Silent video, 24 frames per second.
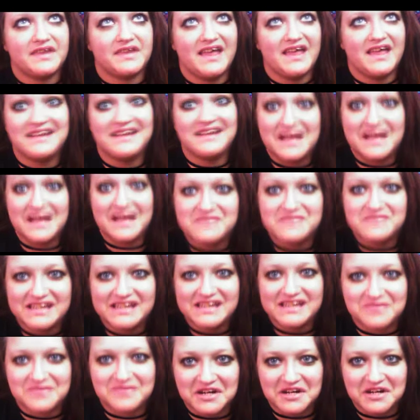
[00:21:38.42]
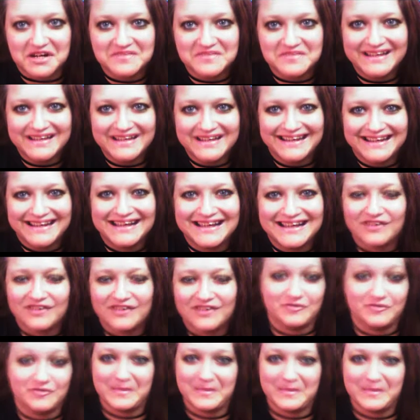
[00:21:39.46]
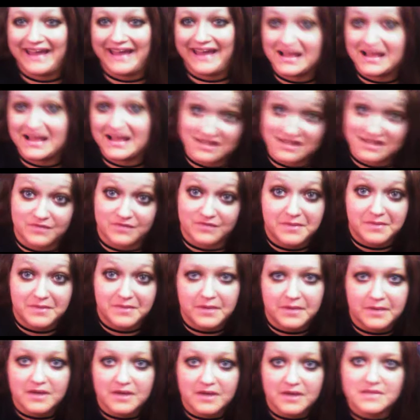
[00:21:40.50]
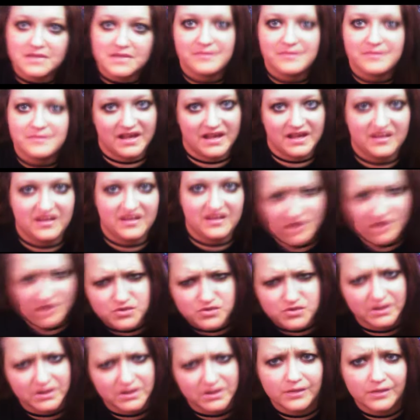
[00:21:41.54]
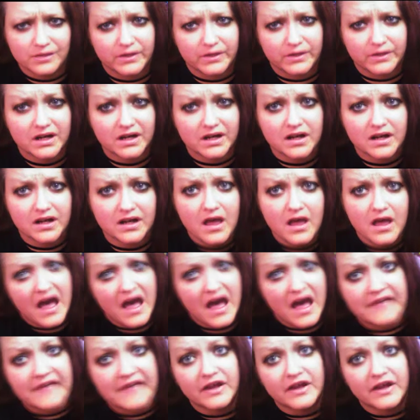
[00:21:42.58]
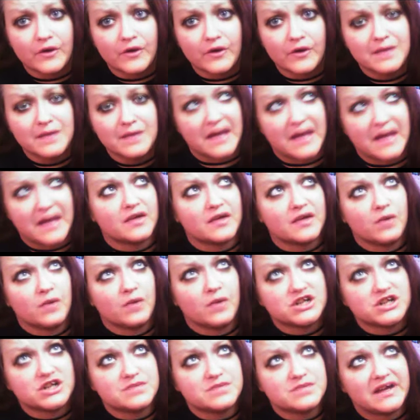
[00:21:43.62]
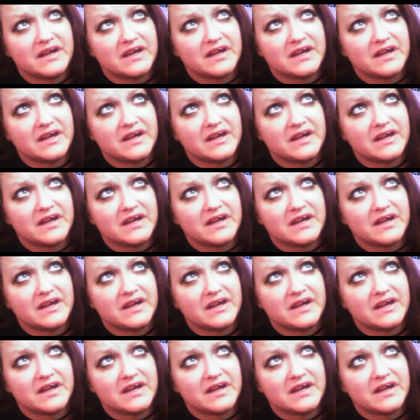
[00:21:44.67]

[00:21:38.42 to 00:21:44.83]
in an empty apartment. Oh, my cat's in my apartment, but it feels really weird. And then going back and watching my